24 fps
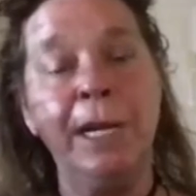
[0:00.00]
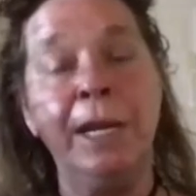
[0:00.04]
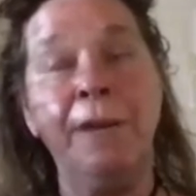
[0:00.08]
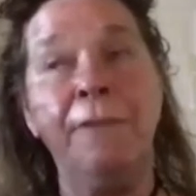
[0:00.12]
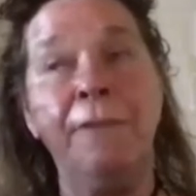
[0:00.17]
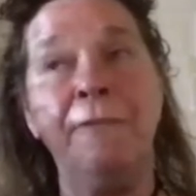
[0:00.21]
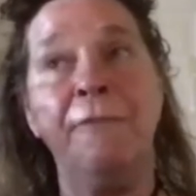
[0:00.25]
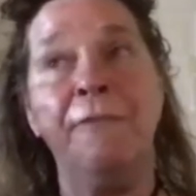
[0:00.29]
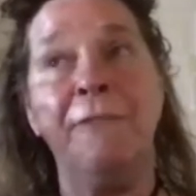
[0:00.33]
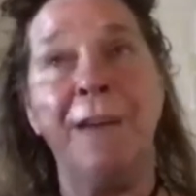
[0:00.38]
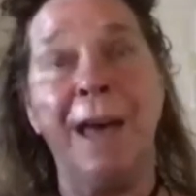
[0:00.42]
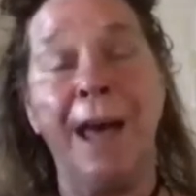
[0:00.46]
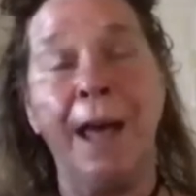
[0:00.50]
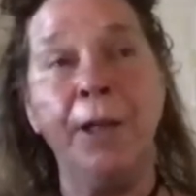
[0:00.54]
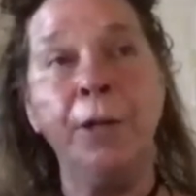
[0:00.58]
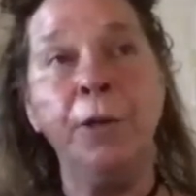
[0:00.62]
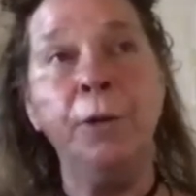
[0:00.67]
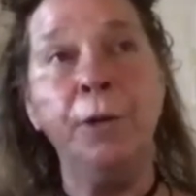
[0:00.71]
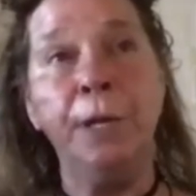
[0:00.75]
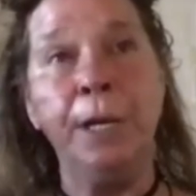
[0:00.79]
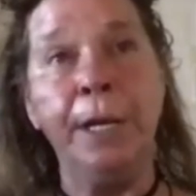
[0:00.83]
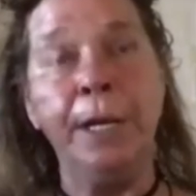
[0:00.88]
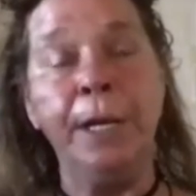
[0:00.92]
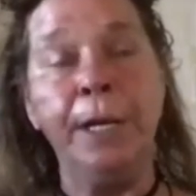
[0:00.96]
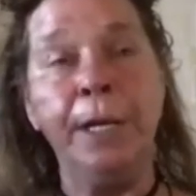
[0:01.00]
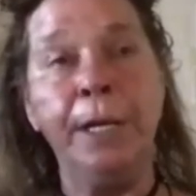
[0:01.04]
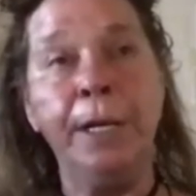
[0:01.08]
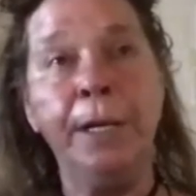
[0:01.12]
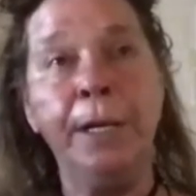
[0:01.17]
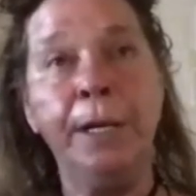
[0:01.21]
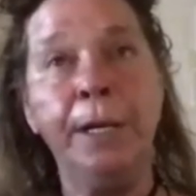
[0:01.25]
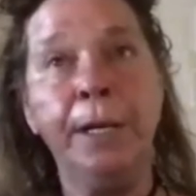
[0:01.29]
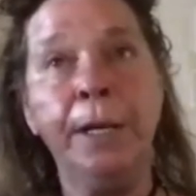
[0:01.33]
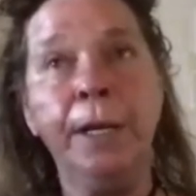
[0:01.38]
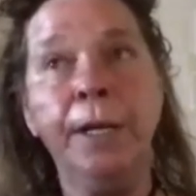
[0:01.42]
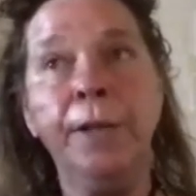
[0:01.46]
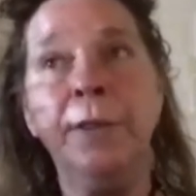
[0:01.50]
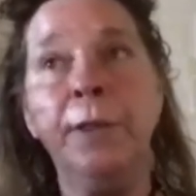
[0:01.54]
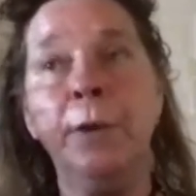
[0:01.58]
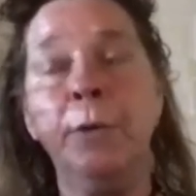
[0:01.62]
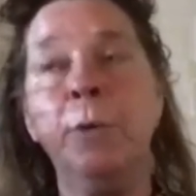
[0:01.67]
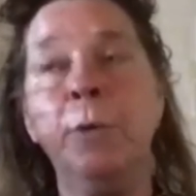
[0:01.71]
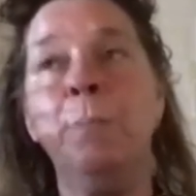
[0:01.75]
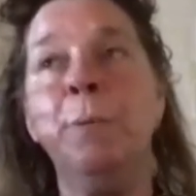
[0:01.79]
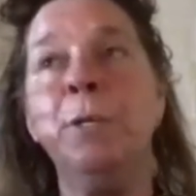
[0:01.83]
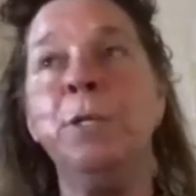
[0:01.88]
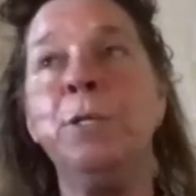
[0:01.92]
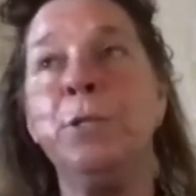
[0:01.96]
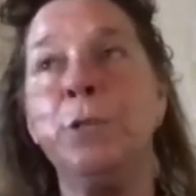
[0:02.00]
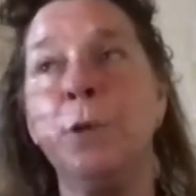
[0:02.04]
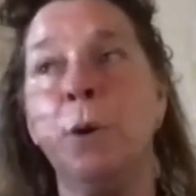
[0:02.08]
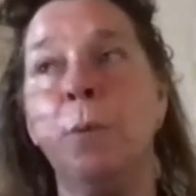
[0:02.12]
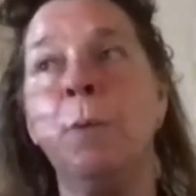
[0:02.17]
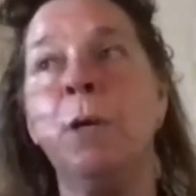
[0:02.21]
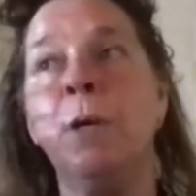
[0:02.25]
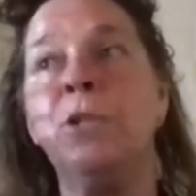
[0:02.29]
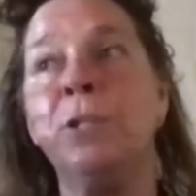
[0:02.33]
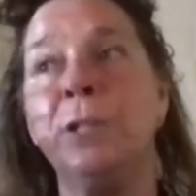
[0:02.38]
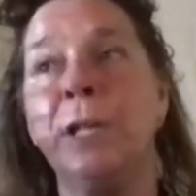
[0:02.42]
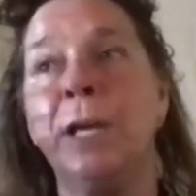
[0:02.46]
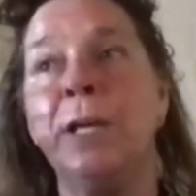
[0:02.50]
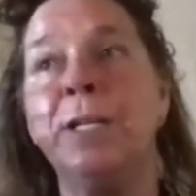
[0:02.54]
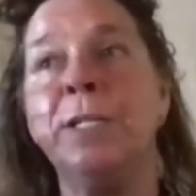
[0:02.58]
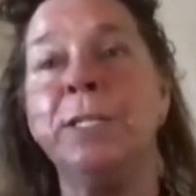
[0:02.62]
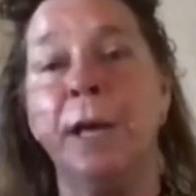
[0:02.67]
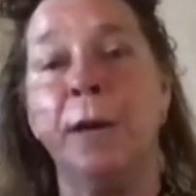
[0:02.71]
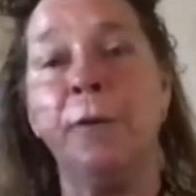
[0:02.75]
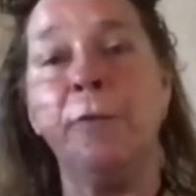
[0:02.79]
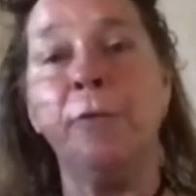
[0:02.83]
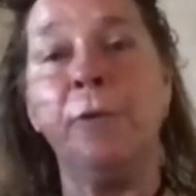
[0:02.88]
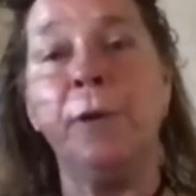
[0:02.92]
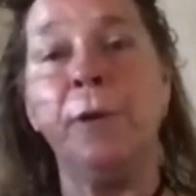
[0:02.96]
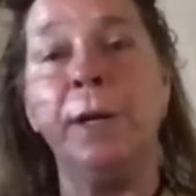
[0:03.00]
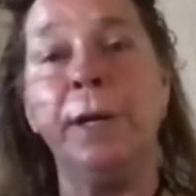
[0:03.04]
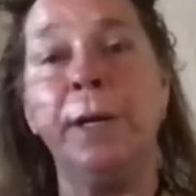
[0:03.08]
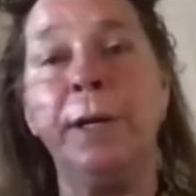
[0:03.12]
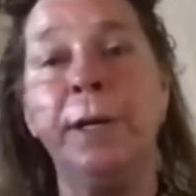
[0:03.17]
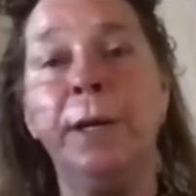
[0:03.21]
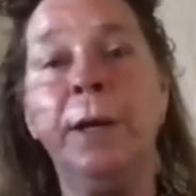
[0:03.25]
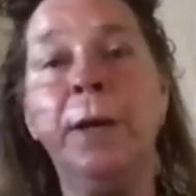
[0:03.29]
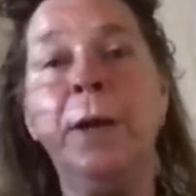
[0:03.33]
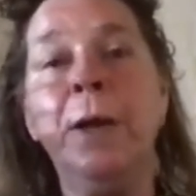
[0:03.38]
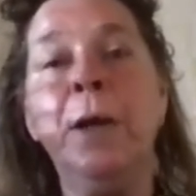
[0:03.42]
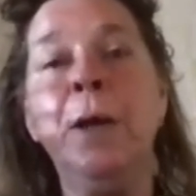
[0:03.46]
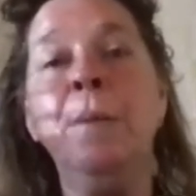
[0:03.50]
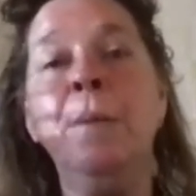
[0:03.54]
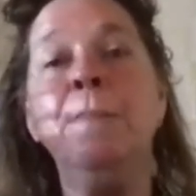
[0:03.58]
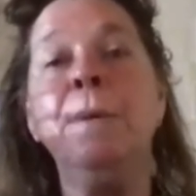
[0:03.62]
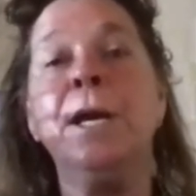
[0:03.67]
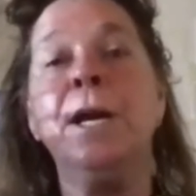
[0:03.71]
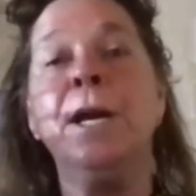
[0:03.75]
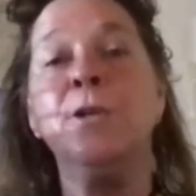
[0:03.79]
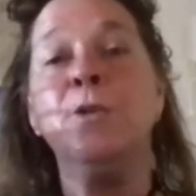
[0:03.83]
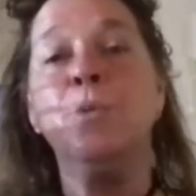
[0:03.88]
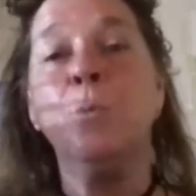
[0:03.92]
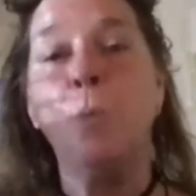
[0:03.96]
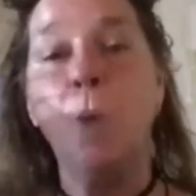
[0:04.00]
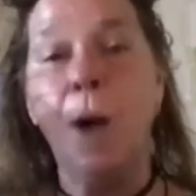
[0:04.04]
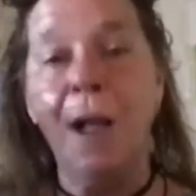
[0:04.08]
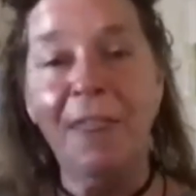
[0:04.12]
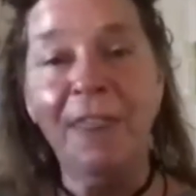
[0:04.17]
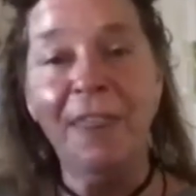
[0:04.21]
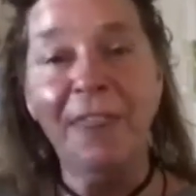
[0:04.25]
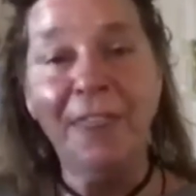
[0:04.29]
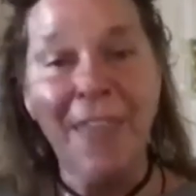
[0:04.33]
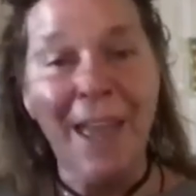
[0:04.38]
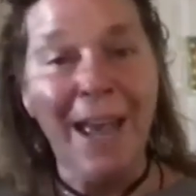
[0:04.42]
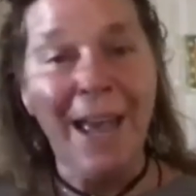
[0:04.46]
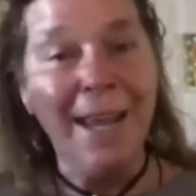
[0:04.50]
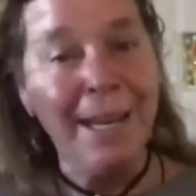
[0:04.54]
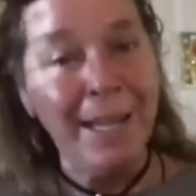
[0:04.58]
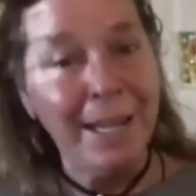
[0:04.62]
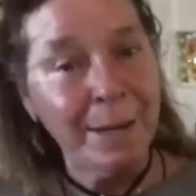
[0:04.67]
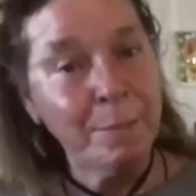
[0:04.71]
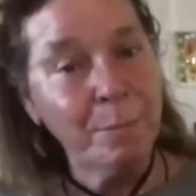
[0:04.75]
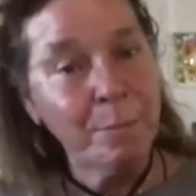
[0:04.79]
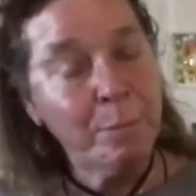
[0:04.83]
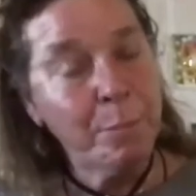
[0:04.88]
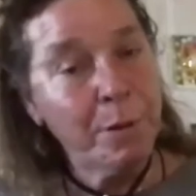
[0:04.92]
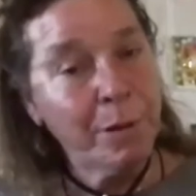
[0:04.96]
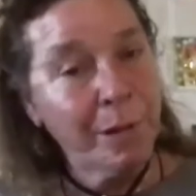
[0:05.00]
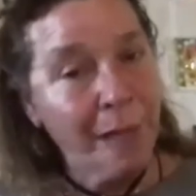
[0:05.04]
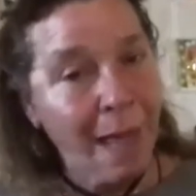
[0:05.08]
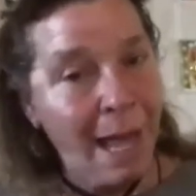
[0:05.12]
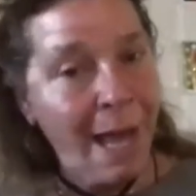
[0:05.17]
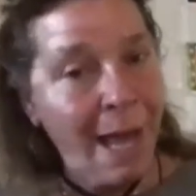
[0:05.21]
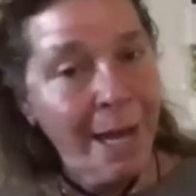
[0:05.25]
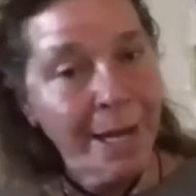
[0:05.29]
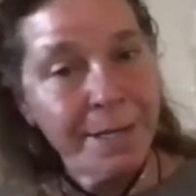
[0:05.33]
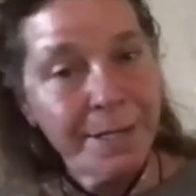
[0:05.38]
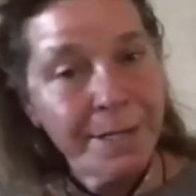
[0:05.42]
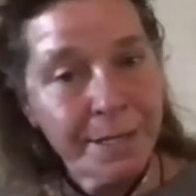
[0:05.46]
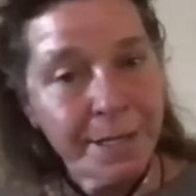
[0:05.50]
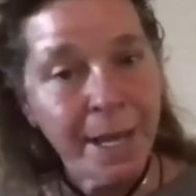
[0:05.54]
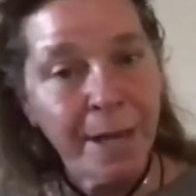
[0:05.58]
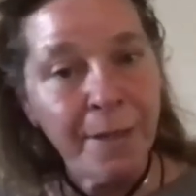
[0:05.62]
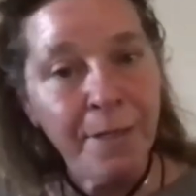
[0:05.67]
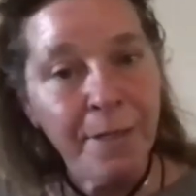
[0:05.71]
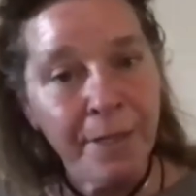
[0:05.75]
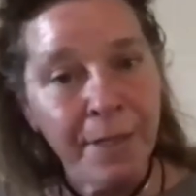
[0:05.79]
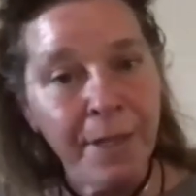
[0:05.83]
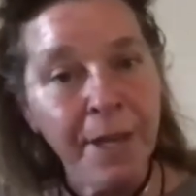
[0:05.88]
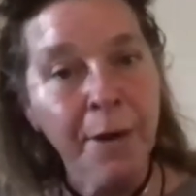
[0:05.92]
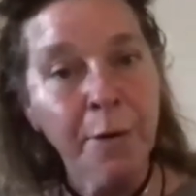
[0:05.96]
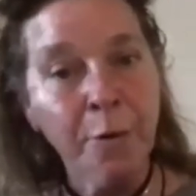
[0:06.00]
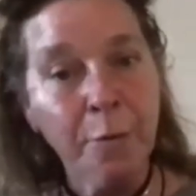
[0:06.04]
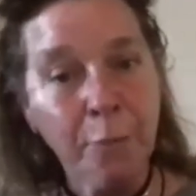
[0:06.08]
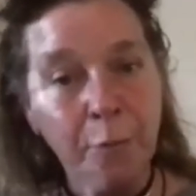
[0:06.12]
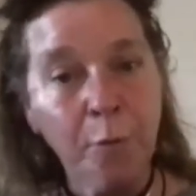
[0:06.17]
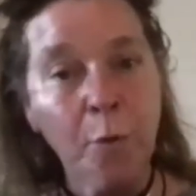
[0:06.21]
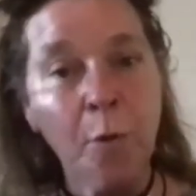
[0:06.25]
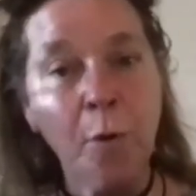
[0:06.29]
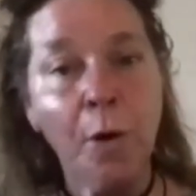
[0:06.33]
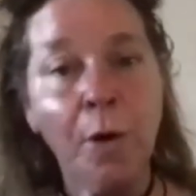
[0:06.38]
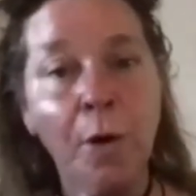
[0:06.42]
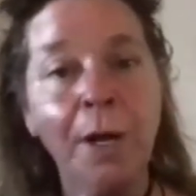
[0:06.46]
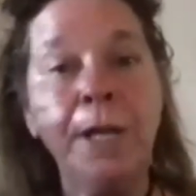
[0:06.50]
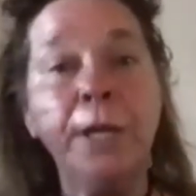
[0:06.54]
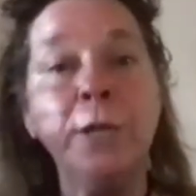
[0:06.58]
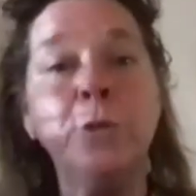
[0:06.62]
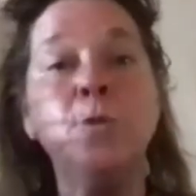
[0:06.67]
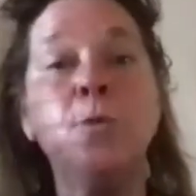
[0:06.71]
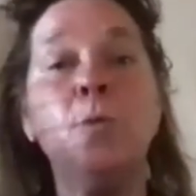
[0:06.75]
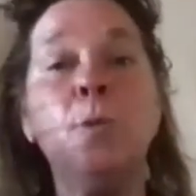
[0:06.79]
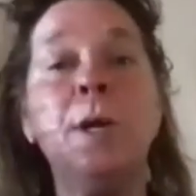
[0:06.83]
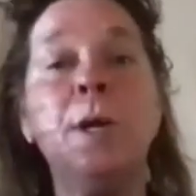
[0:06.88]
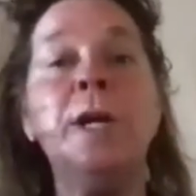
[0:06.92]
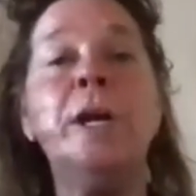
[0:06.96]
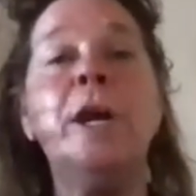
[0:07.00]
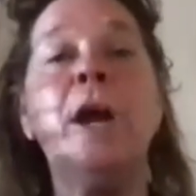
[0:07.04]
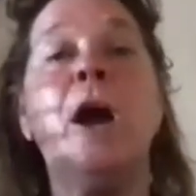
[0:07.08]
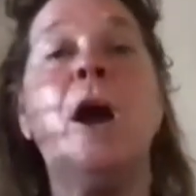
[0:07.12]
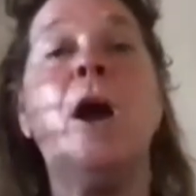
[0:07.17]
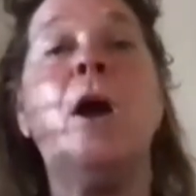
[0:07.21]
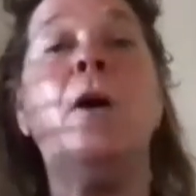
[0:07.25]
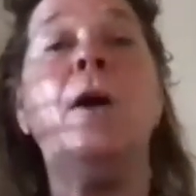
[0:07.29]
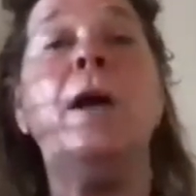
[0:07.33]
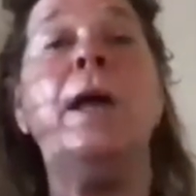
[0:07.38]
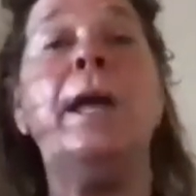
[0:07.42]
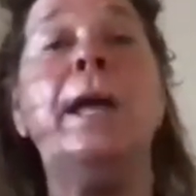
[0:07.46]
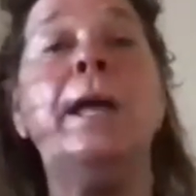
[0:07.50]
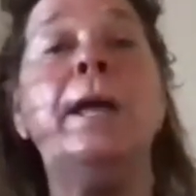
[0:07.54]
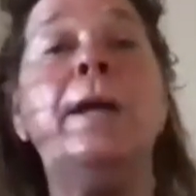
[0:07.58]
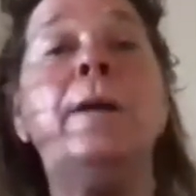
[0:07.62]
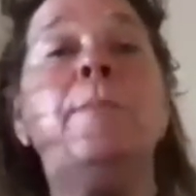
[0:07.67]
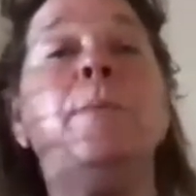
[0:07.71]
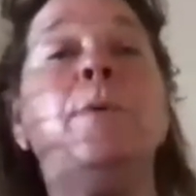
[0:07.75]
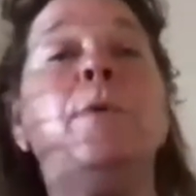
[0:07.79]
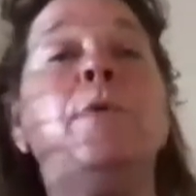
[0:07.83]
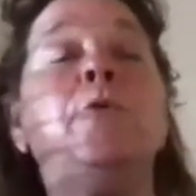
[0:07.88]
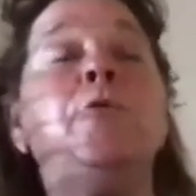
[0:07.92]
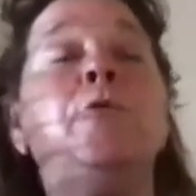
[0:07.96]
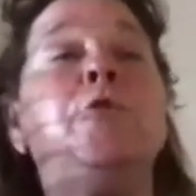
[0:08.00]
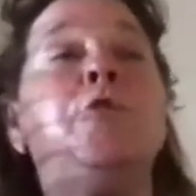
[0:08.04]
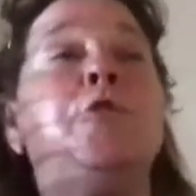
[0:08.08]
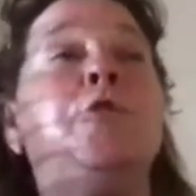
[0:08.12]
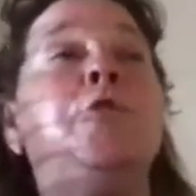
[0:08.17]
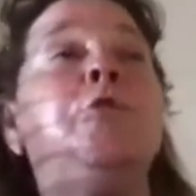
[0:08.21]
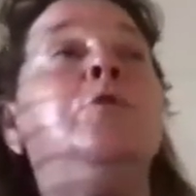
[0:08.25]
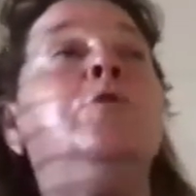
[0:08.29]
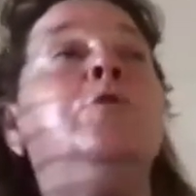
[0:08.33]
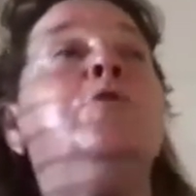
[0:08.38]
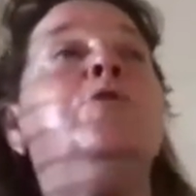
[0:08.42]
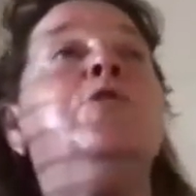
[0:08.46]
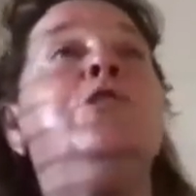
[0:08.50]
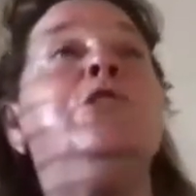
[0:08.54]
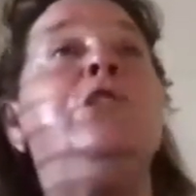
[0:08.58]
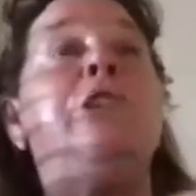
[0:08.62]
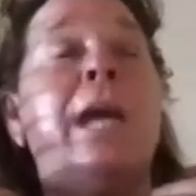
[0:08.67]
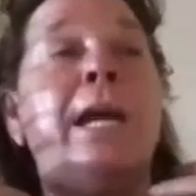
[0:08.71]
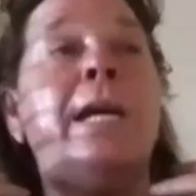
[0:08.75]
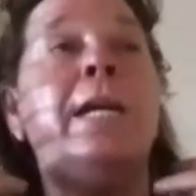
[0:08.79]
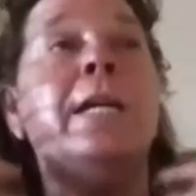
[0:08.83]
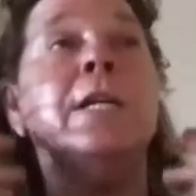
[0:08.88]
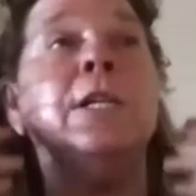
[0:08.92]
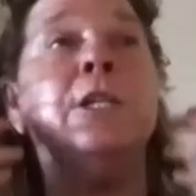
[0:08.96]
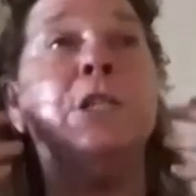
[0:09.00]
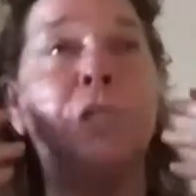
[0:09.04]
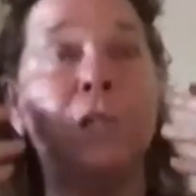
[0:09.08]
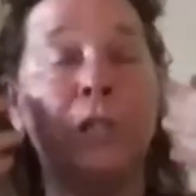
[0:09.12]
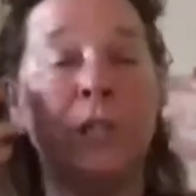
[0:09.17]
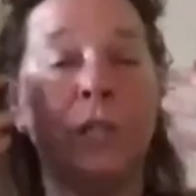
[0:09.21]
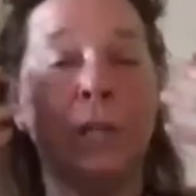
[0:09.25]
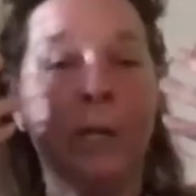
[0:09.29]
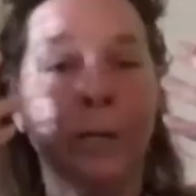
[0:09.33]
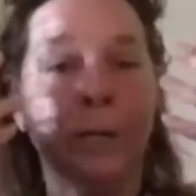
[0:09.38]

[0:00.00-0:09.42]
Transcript: and valued it, there would be so much less suffering. Because what that implies, then, therefore, is we are able to change